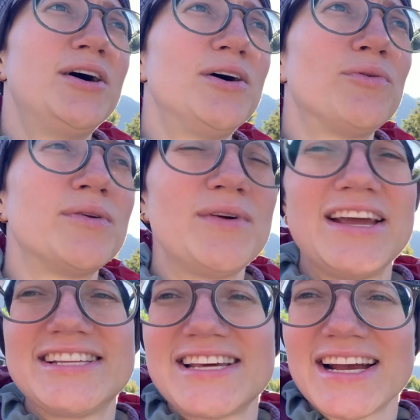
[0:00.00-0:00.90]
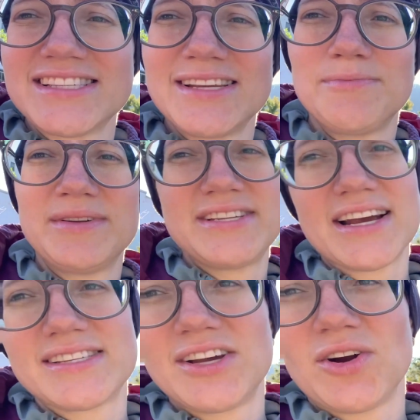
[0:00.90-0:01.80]
when we had been
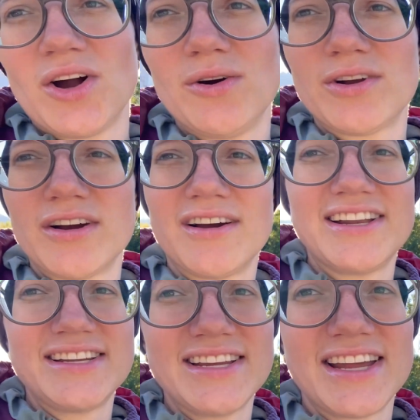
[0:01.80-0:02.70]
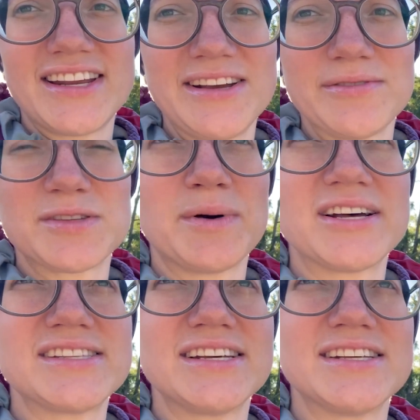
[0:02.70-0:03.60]
texting her owner and didn't get any
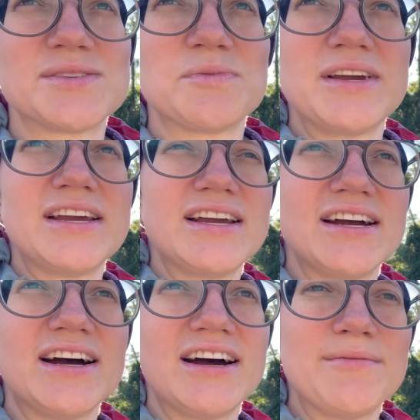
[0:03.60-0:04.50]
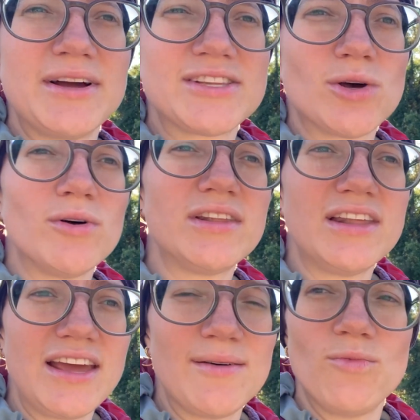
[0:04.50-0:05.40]
responses, we had told
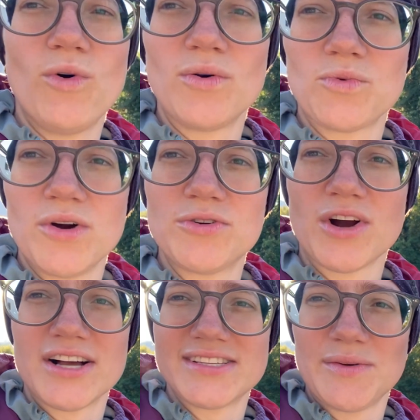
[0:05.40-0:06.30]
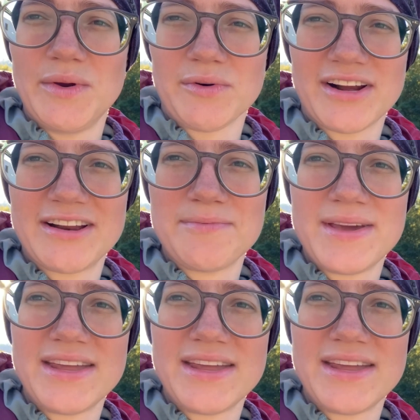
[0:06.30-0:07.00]
him what road crossing we were going to be